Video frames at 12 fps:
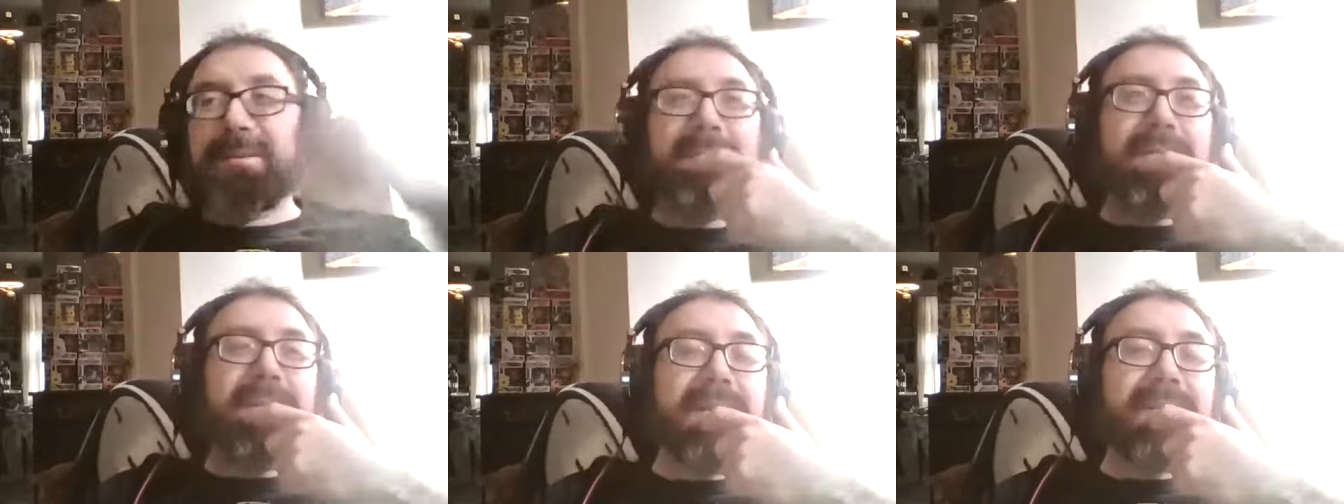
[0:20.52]

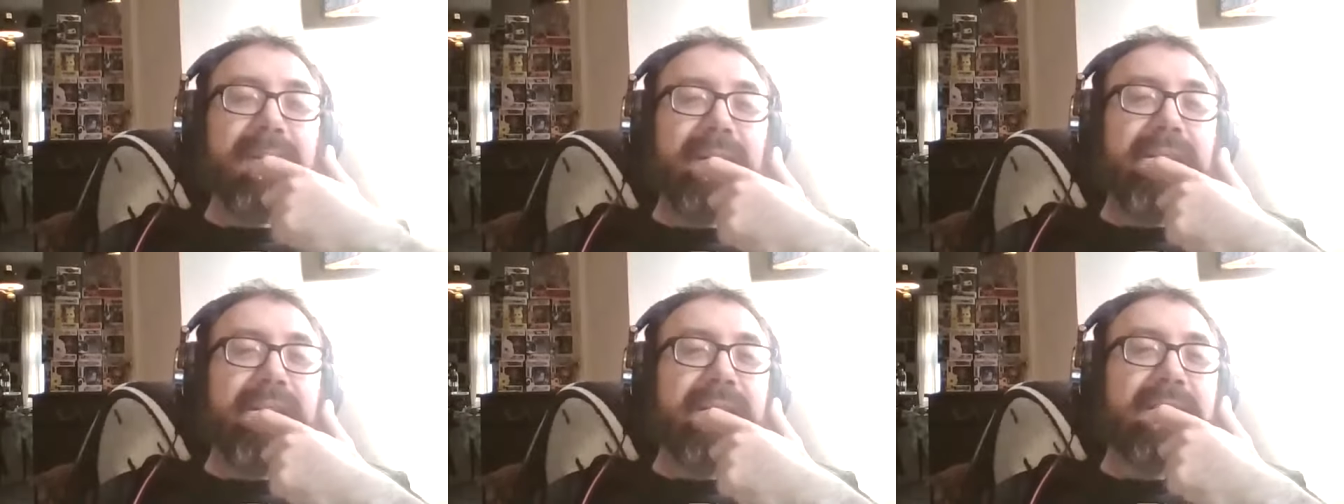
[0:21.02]
all week,
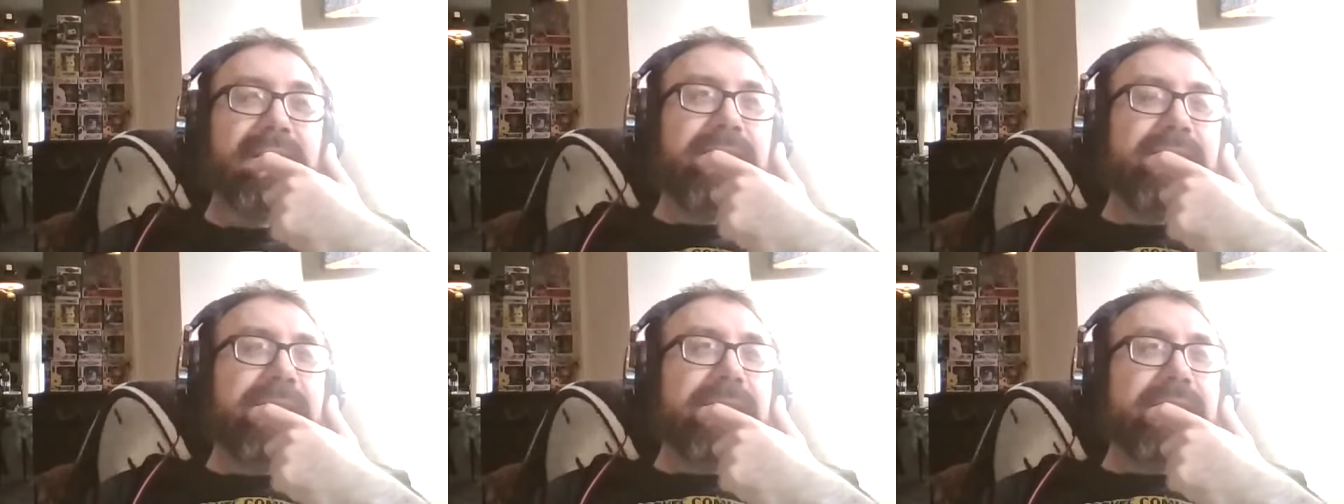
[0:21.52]
but uh,
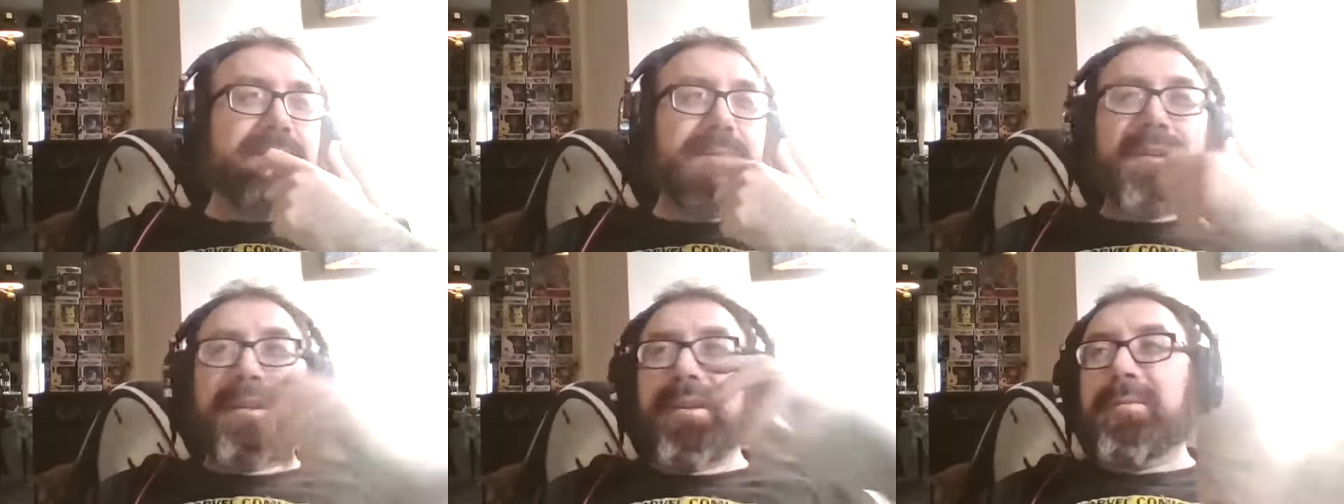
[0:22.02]

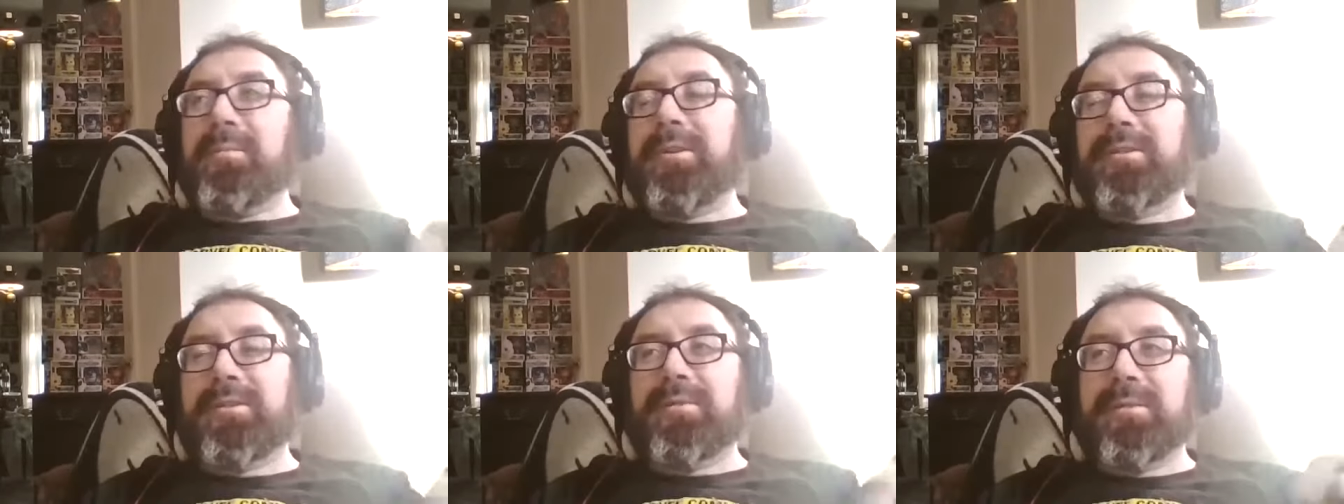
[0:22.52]
we're gonna we
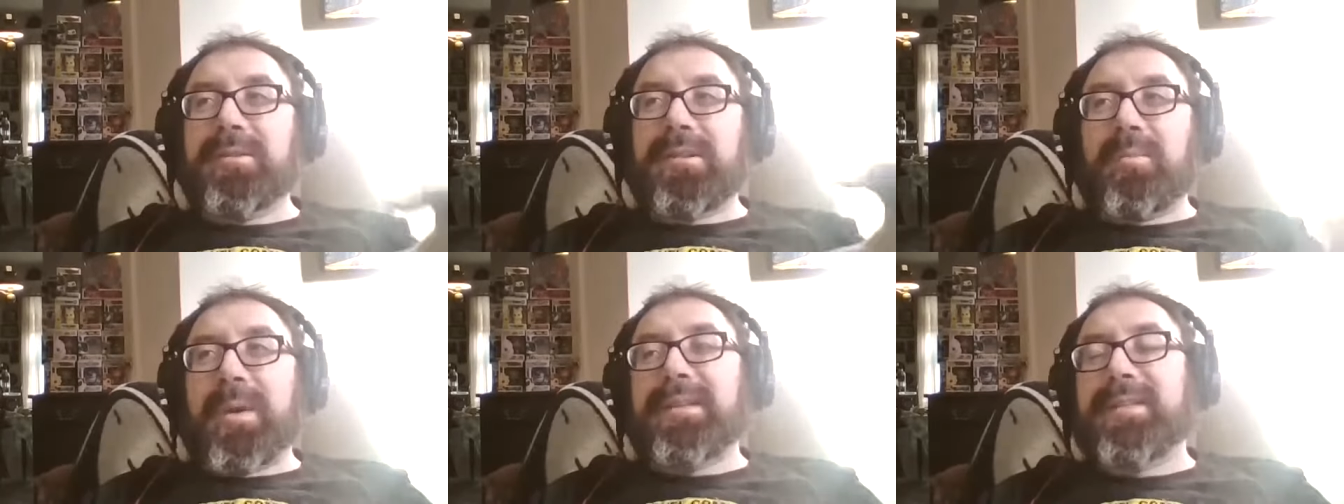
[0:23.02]
usually do this
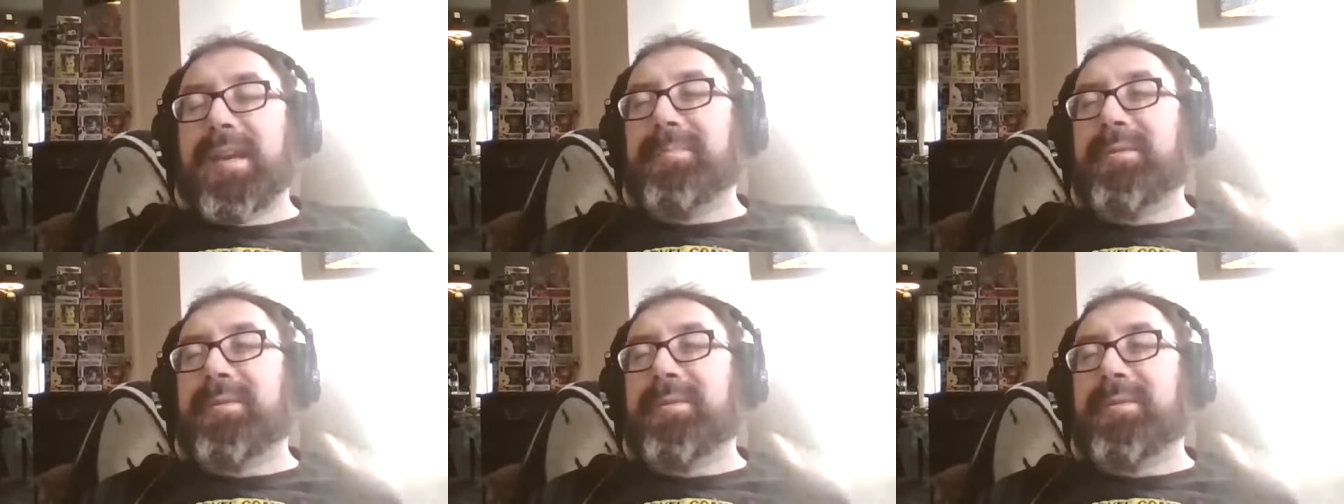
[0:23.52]
on Wednesday,